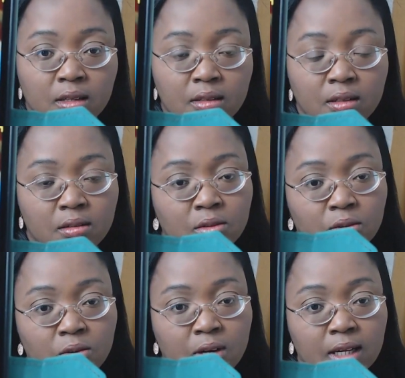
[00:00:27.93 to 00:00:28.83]
Oh,
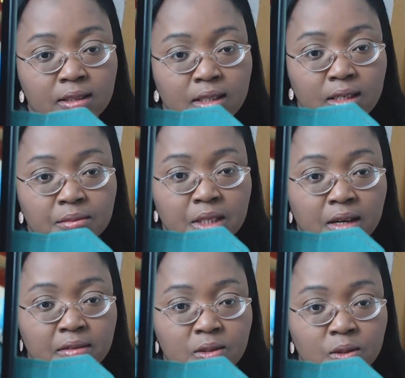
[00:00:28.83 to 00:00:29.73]
look at them,
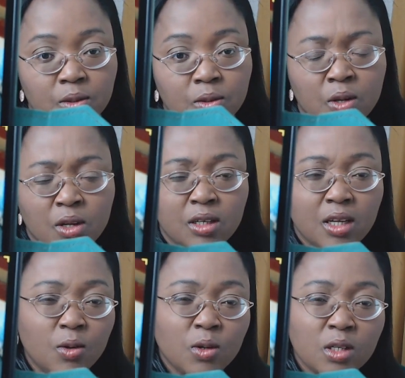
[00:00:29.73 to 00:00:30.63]

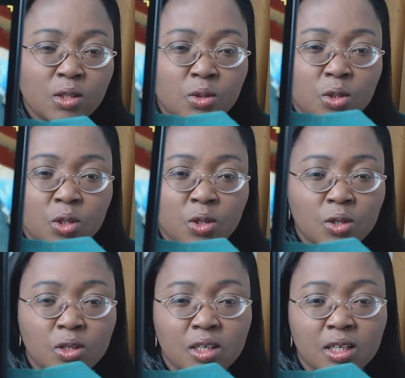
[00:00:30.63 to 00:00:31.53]
they're looking so
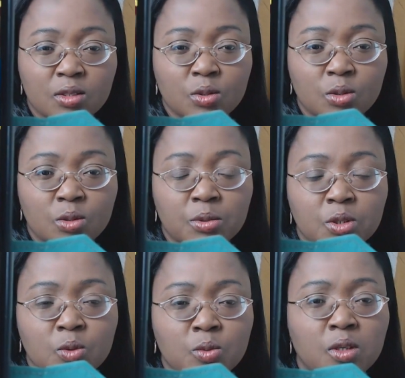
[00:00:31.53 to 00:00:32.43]
young and so
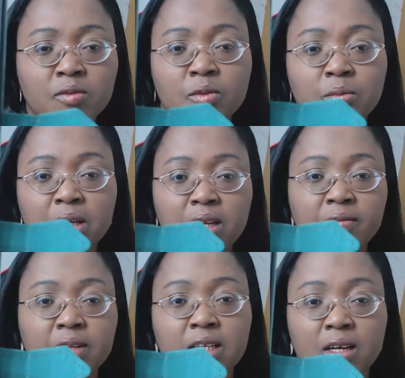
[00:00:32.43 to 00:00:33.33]
robust. You won't even
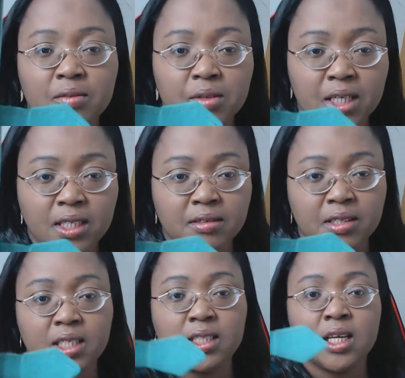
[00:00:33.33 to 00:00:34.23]
believe that they have already
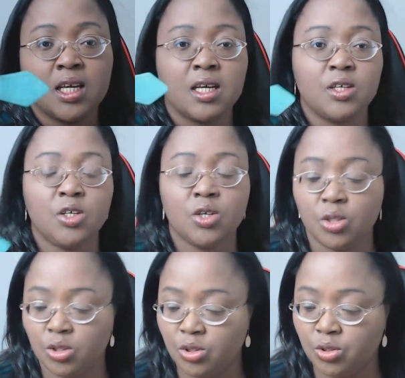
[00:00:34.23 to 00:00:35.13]
raised
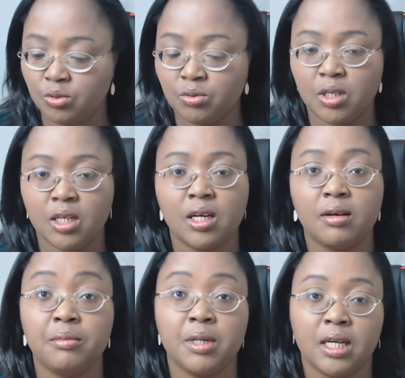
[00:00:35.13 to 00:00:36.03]
young children,
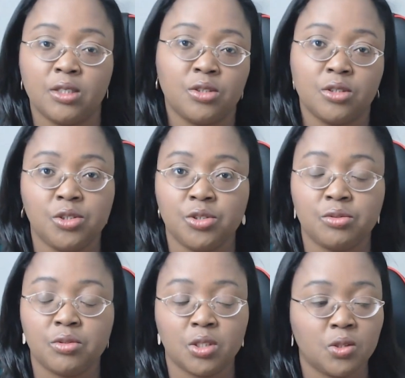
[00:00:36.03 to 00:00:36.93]
adult
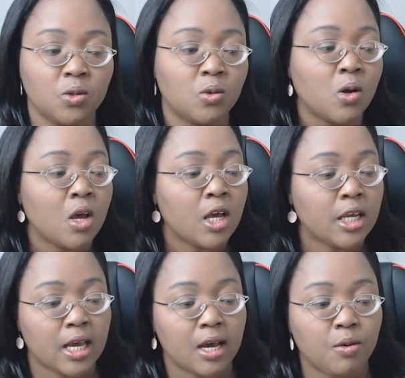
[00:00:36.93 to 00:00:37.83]
children. So
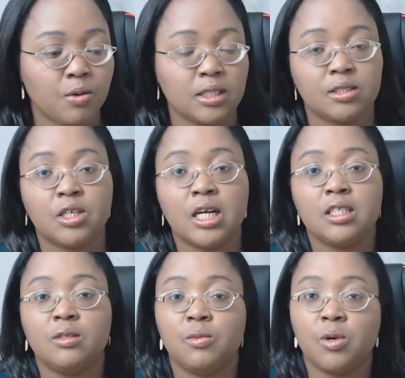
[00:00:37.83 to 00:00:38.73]
yeah, it was a
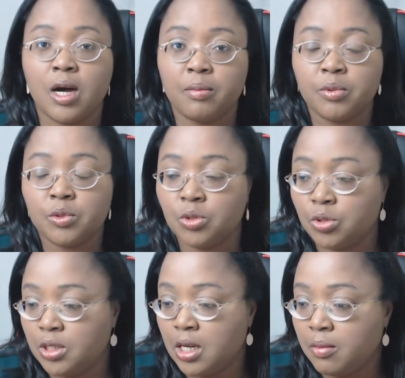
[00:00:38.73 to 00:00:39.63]
tragedy what happened to
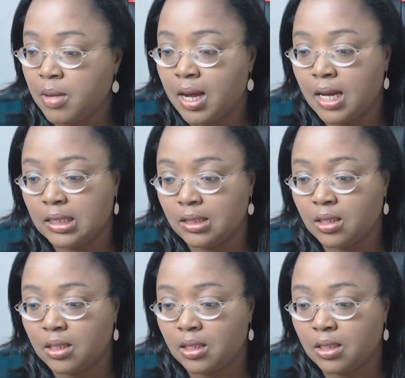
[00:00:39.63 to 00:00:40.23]
them. And